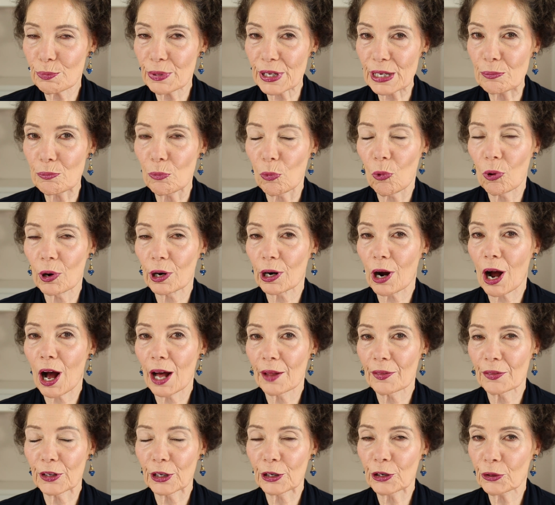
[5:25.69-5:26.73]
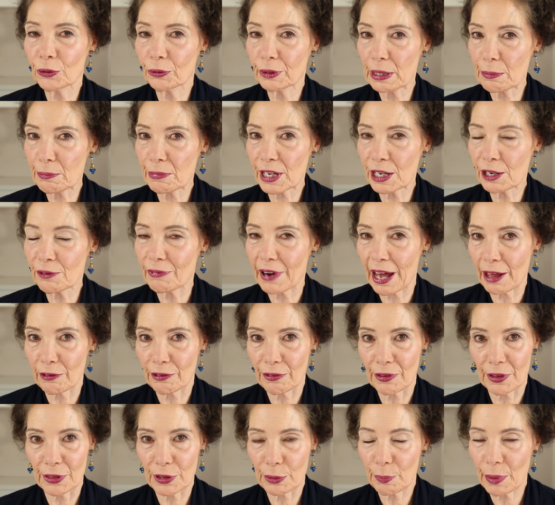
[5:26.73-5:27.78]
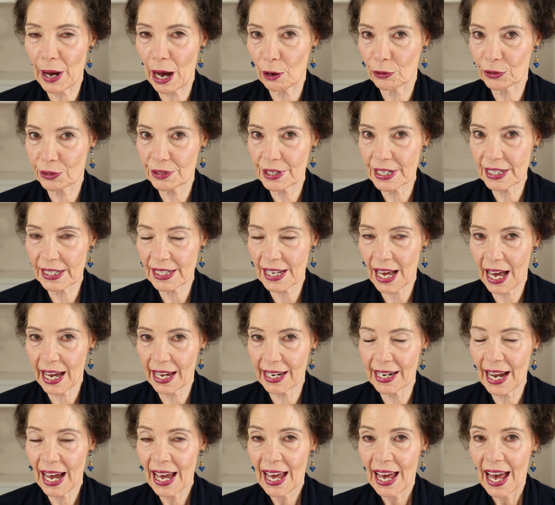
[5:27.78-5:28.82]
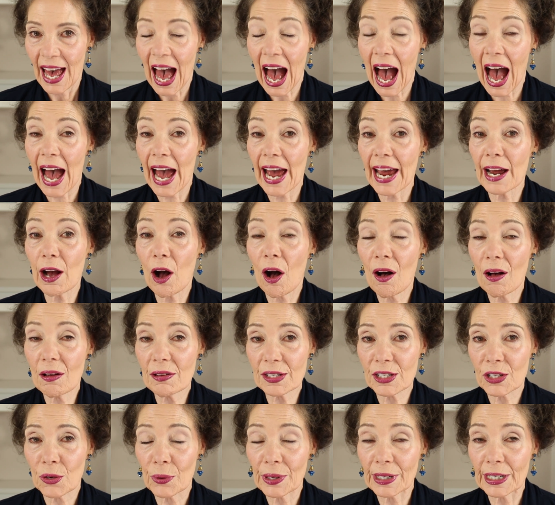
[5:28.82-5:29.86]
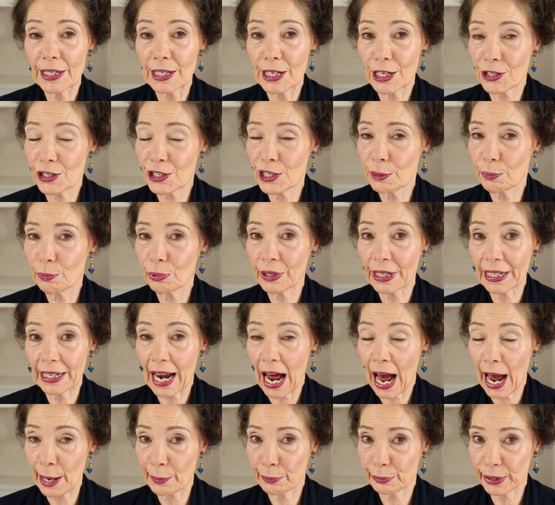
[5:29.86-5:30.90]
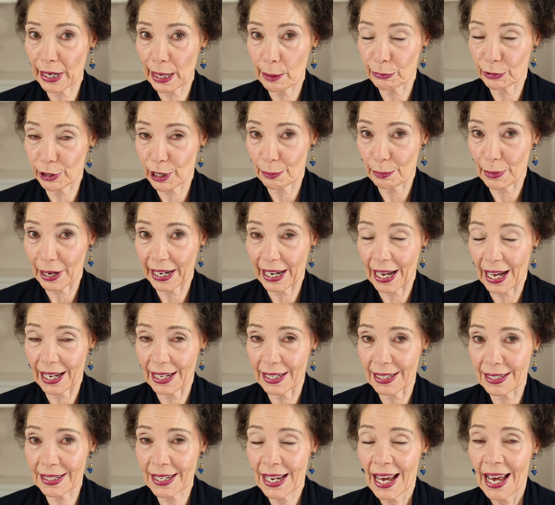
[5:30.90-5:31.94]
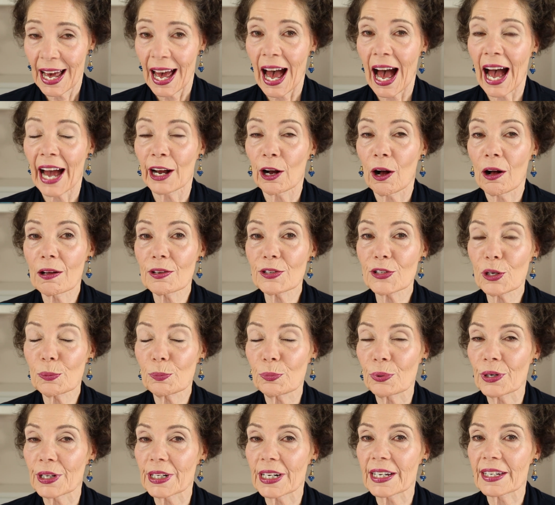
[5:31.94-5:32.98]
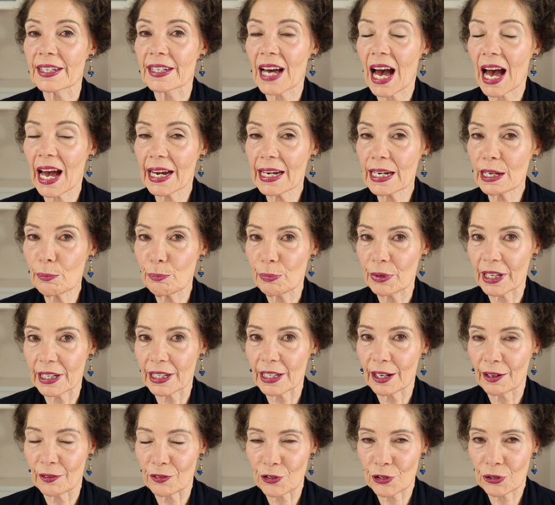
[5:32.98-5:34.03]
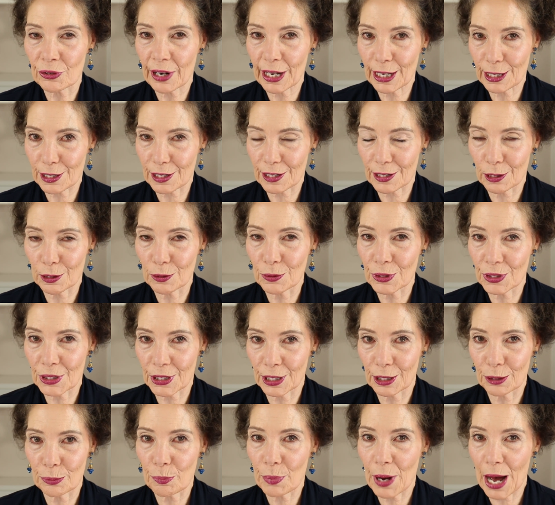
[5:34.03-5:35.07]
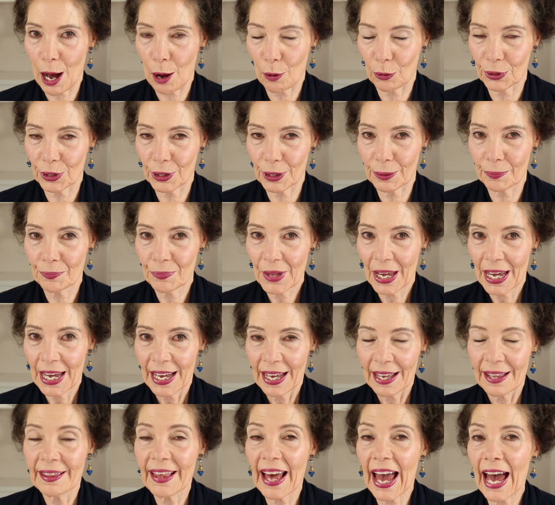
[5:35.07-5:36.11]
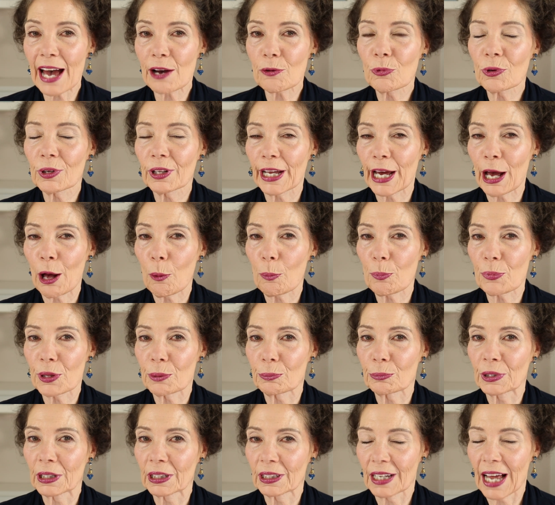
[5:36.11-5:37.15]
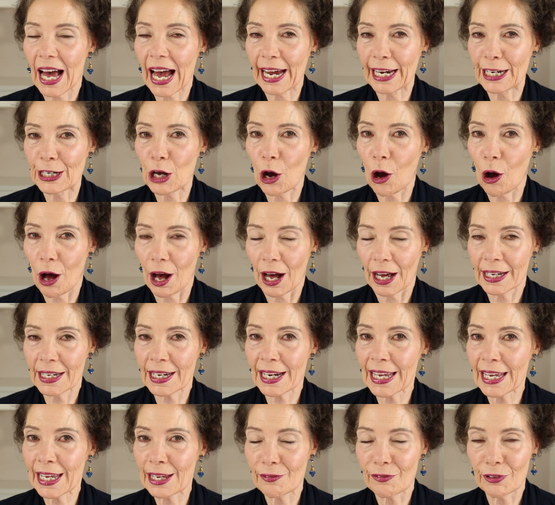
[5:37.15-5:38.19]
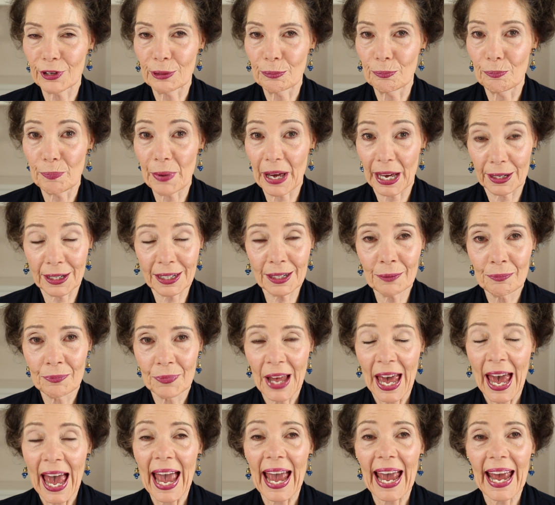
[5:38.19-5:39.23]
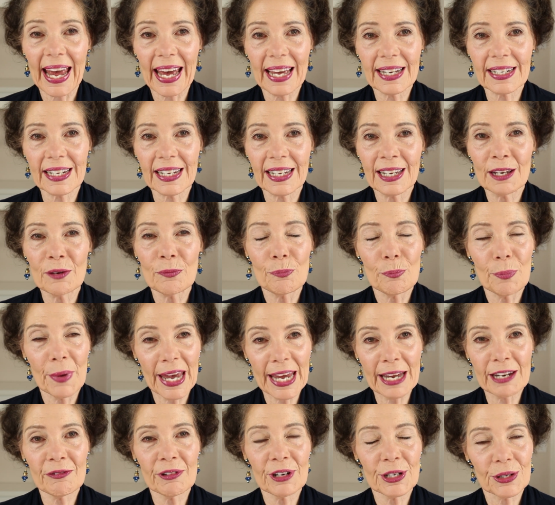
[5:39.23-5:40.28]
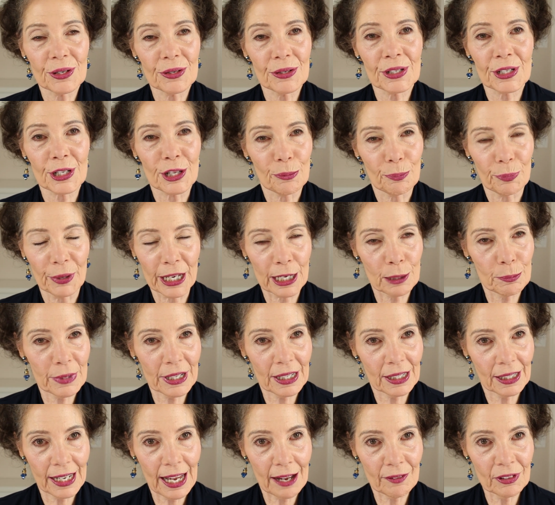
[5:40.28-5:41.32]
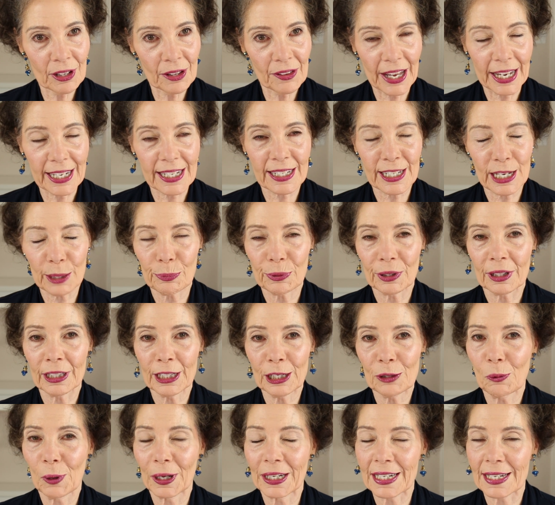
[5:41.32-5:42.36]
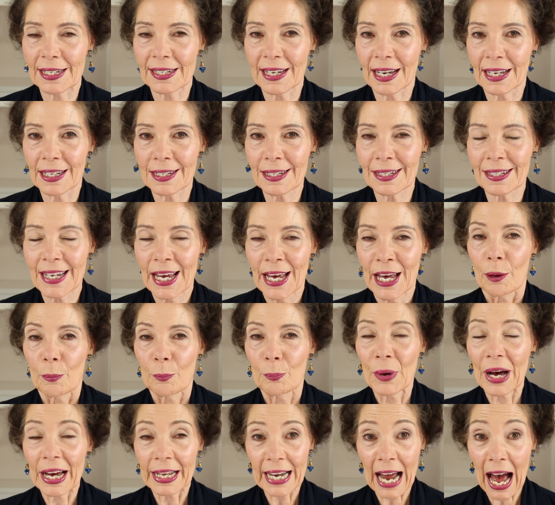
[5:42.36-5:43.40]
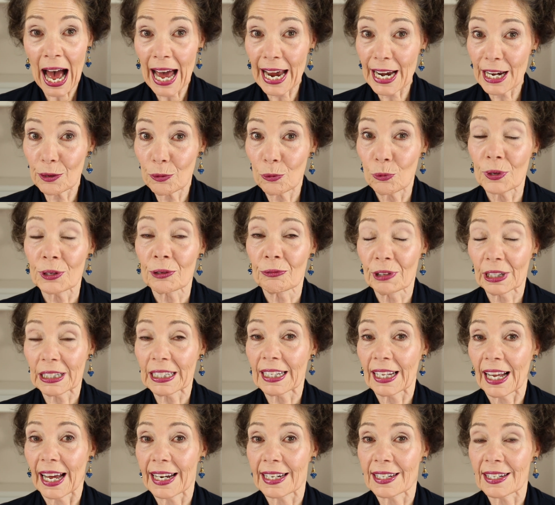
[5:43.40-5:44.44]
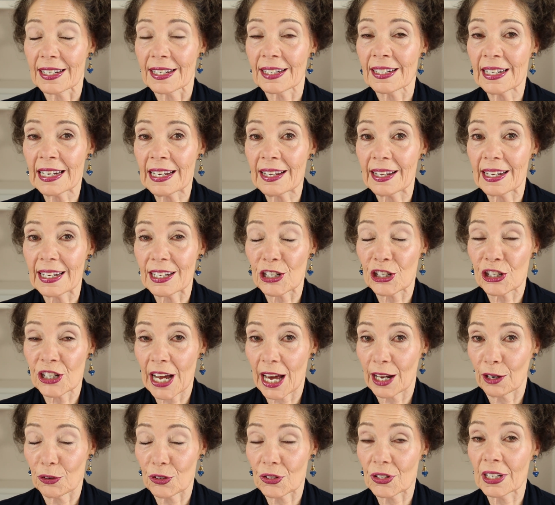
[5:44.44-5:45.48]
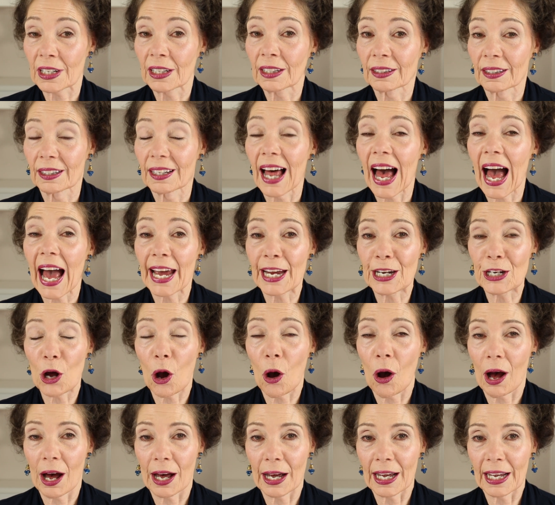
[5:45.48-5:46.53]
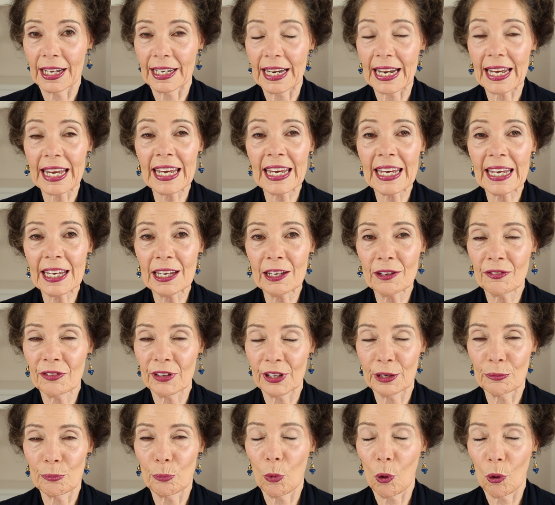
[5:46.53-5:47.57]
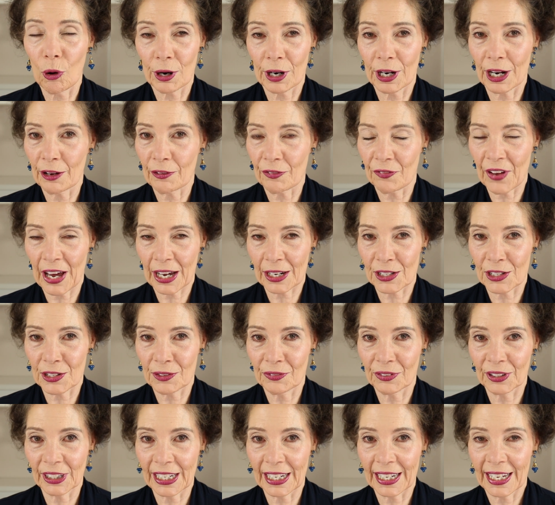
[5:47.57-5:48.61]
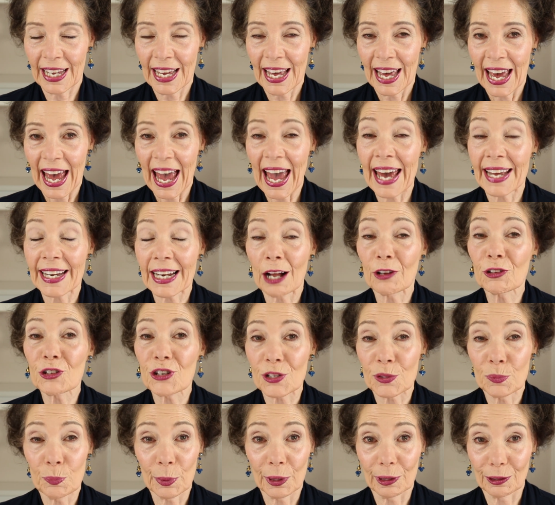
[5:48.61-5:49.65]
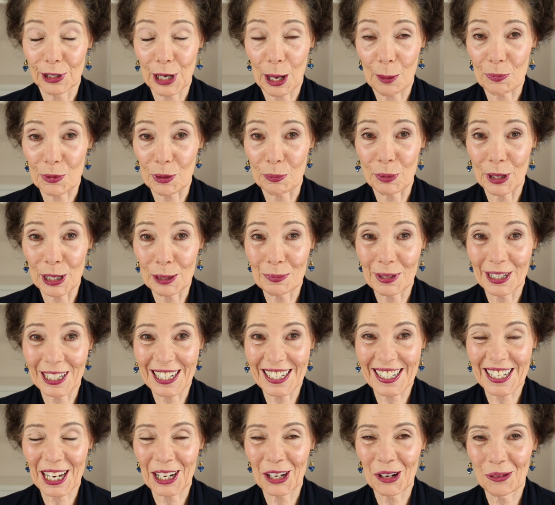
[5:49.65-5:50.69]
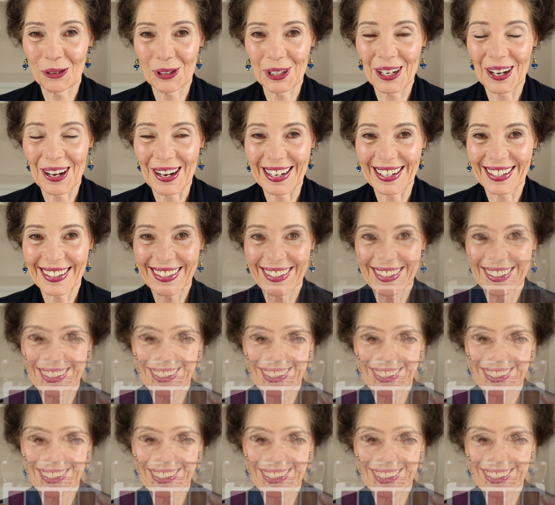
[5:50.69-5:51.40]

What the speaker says: be more on the creamy rather than the powdery side, I also, in addition to putting eye primer on my eyes, I also put a tiny bit of translucent powder. That will help them glide on even better, and it may reduce the pigment level. That's typically what it does, but I would really like to see these shadows glide on even more effectively, and I'll just build up the pigment as I go along.